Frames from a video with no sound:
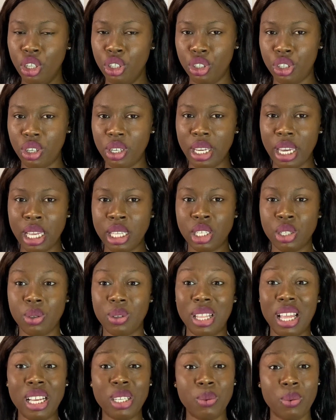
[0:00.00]
Do you get? So
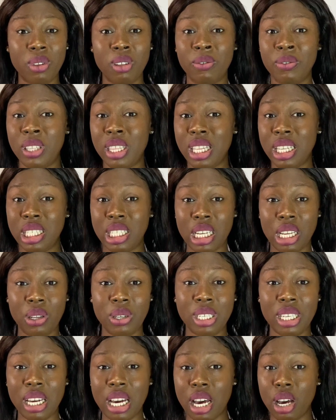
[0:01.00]
that's one of the things
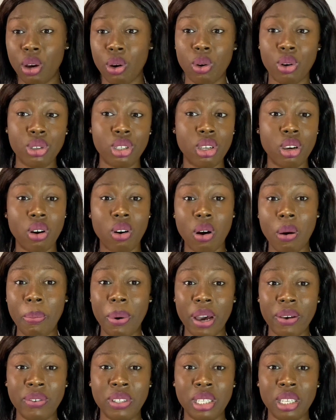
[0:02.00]
jealousy can cause, your
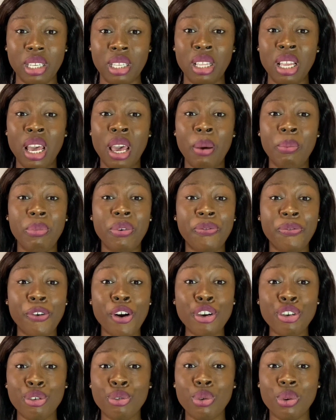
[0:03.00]
comparison.
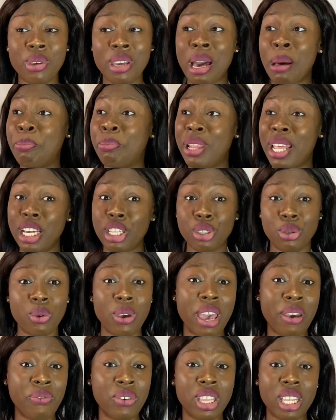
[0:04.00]
Before you know, you are blind to
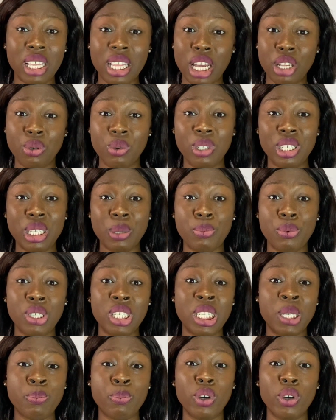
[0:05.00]
everything that the Holy
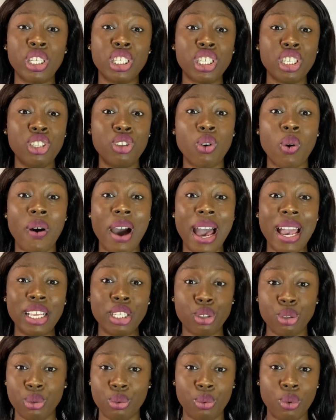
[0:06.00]
Spirit is pointing your
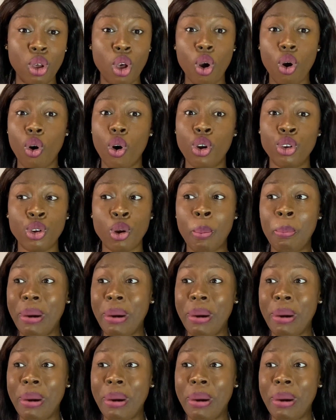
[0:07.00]
eyes to, or your